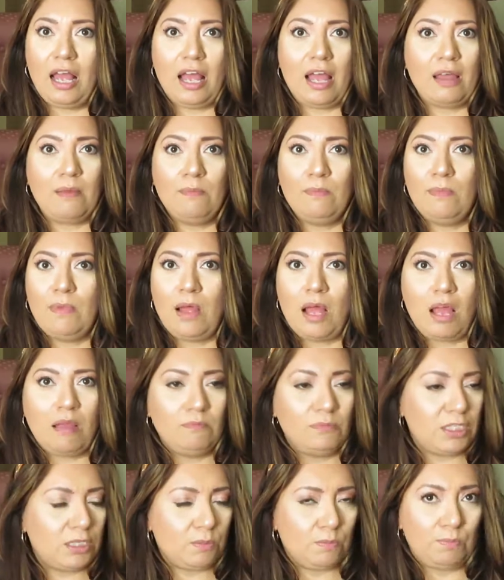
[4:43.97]
I'm
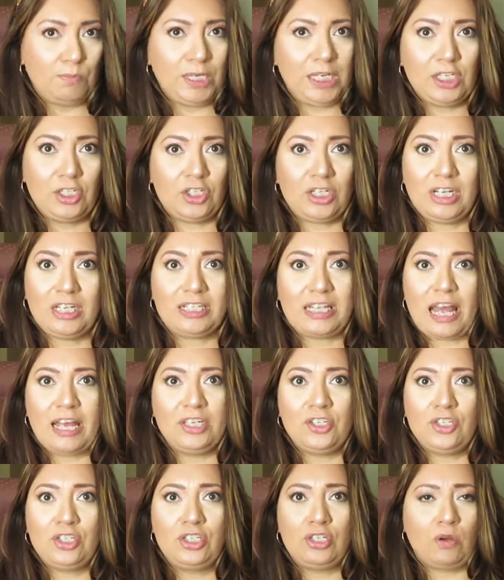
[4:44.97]
I'm speechless I
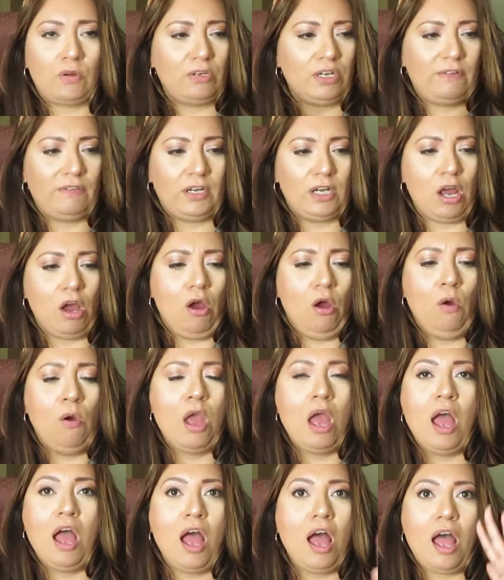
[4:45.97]
just don't even know
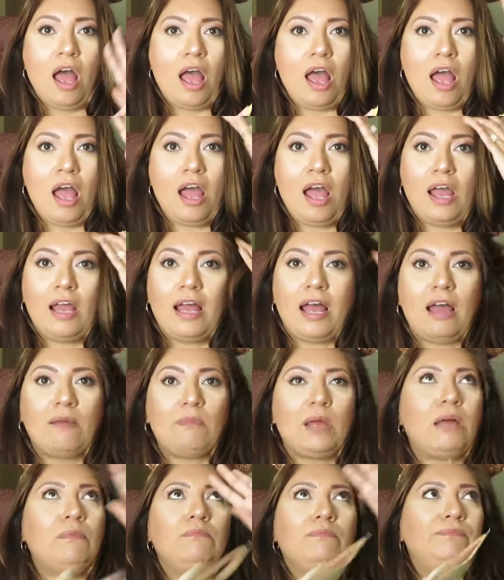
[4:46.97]

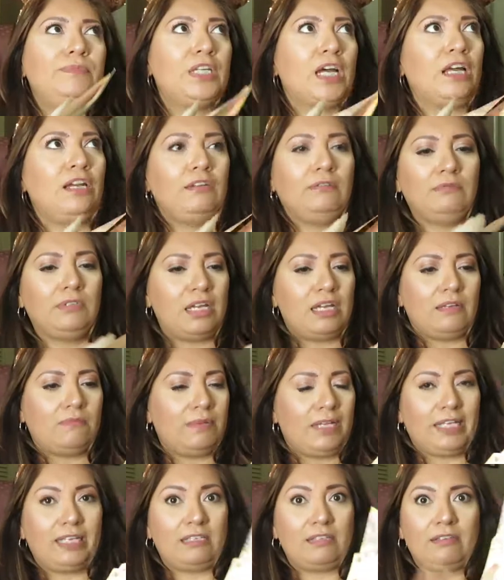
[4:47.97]
I'm, I'm done I'm
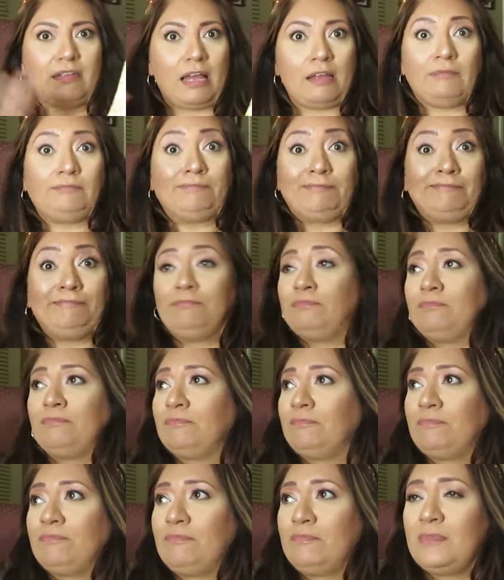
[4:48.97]
like
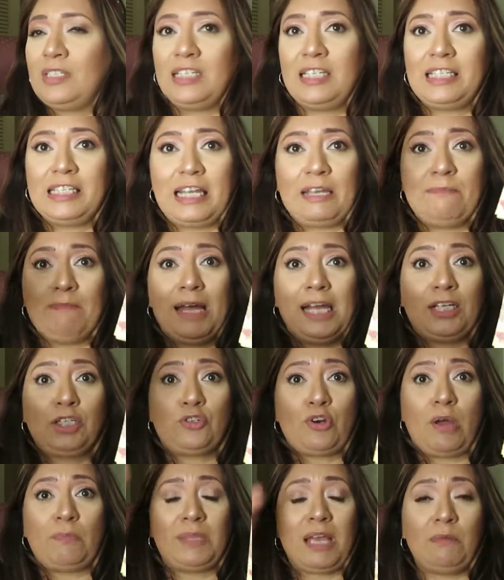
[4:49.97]
it's like mic
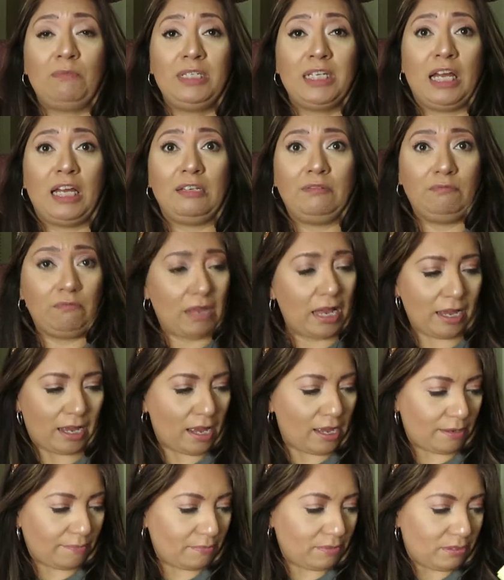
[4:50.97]
drop i'm done I, uh,
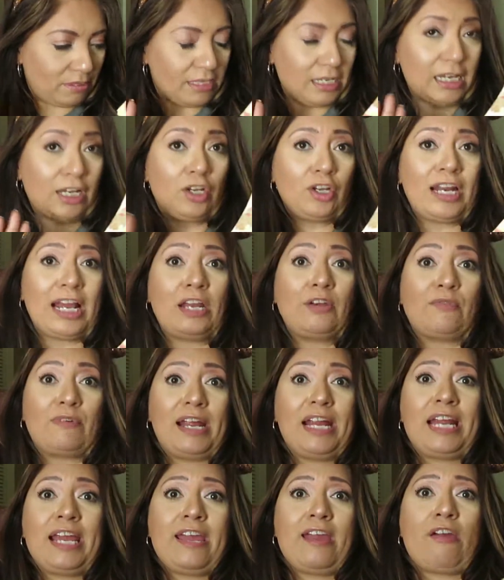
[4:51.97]
I'm, um, it could end
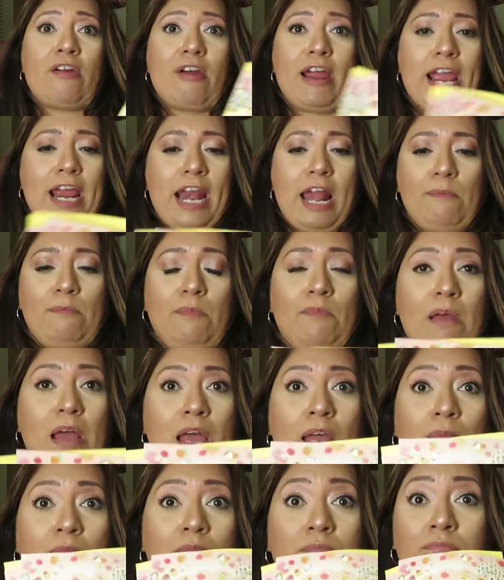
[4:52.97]
right here and i'm
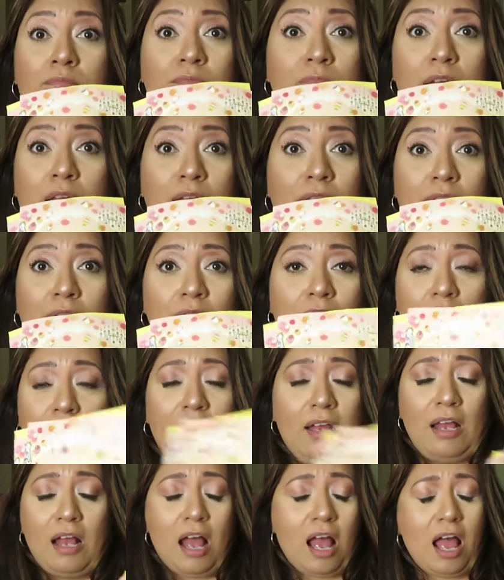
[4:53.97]
i'm
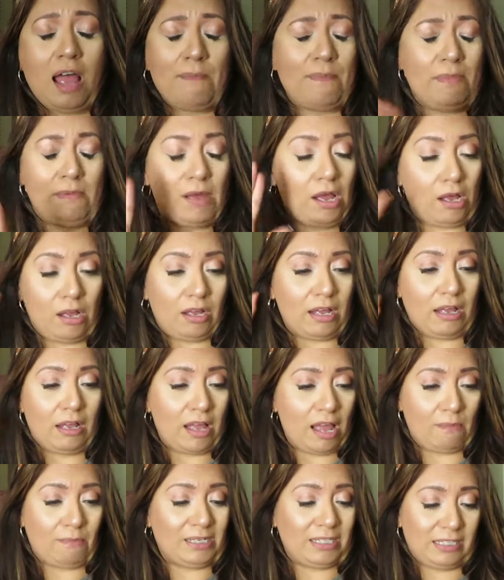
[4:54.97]
i'm uh,
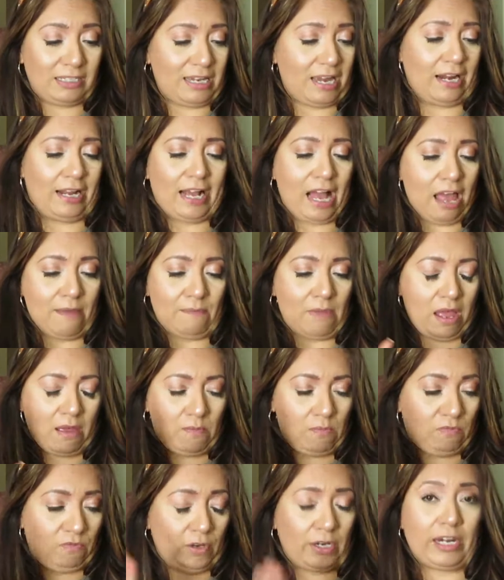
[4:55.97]
i'm ecstatic i'm
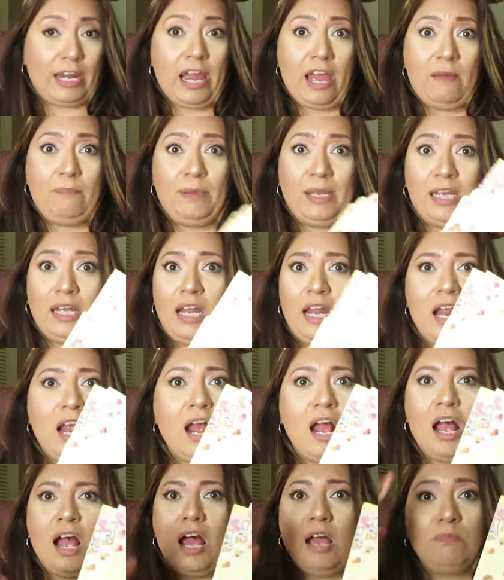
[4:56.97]
i'm very happy
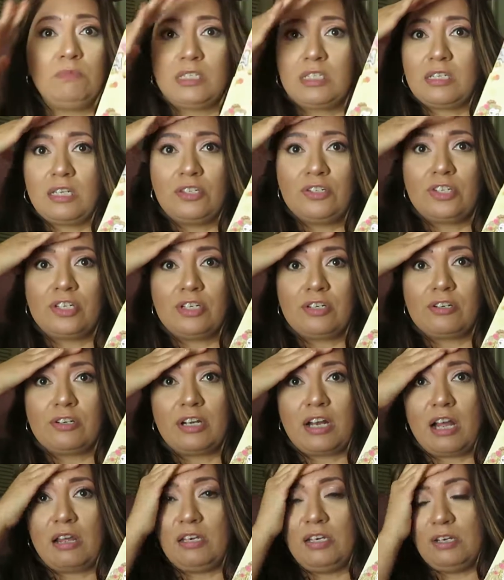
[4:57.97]
i'm such a
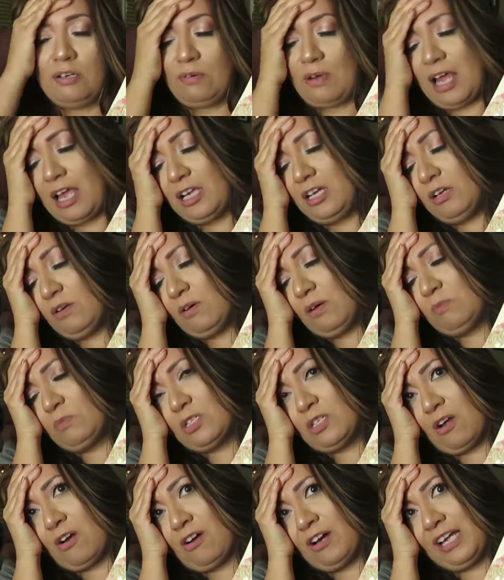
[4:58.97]
nerd i know i know
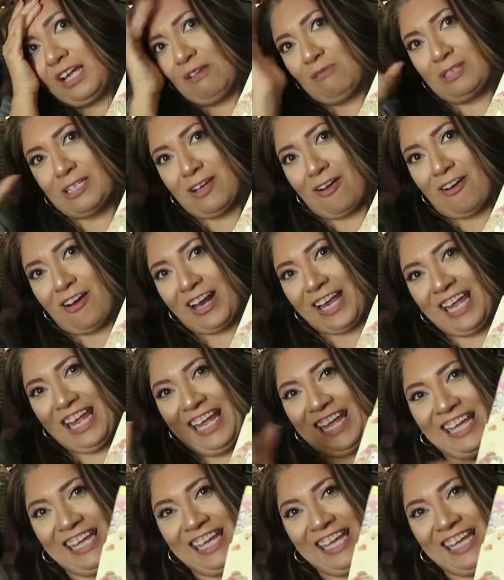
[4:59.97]
sorry sorry